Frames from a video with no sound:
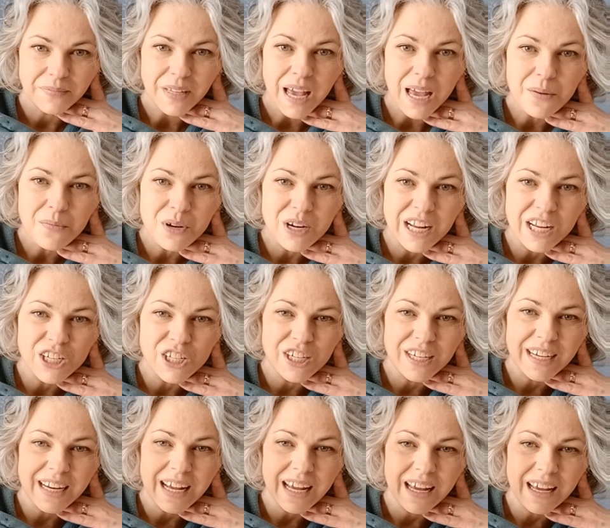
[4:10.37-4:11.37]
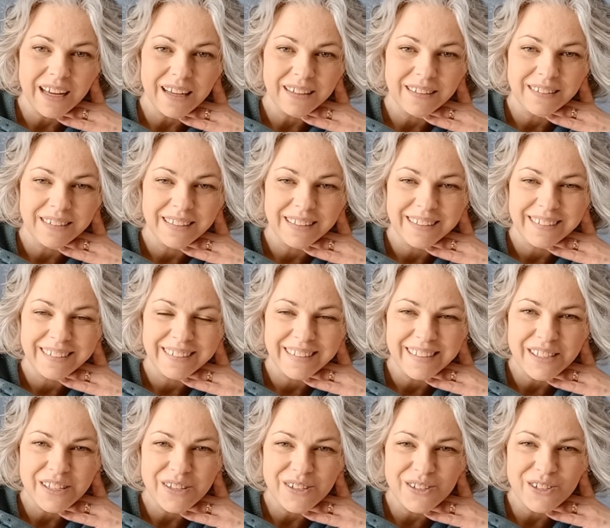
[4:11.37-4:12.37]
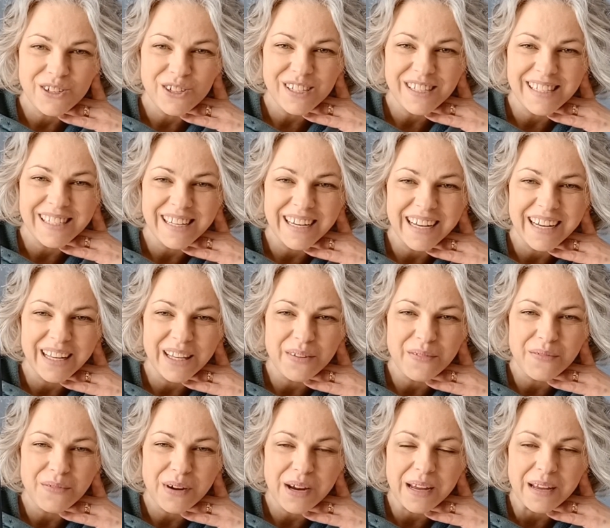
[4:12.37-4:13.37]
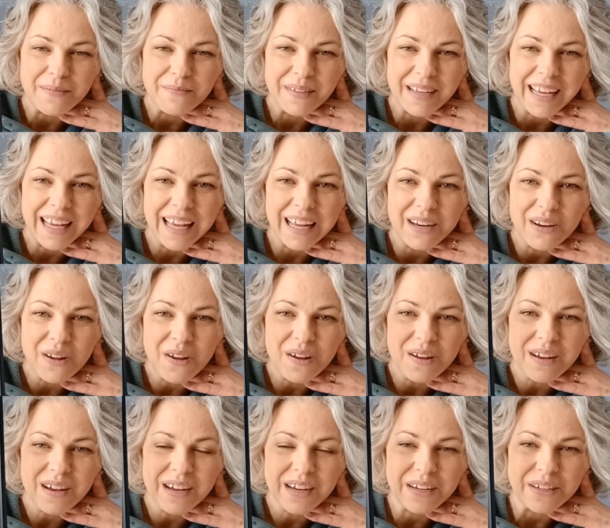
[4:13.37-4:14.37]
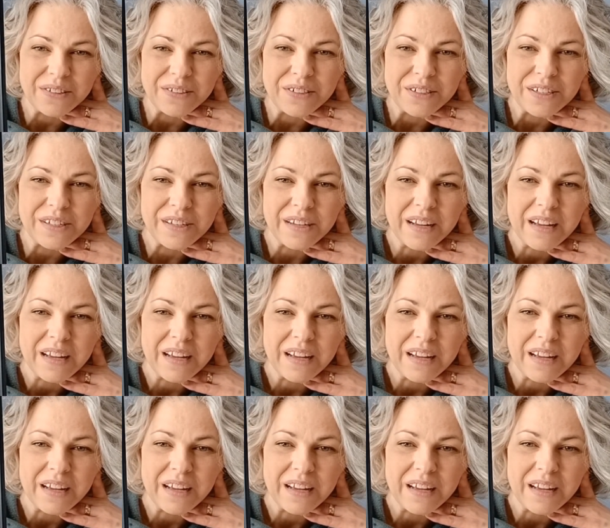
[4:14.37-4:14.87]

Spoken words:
Hibernation Day. This is just sitting in the frame, again, not ironed.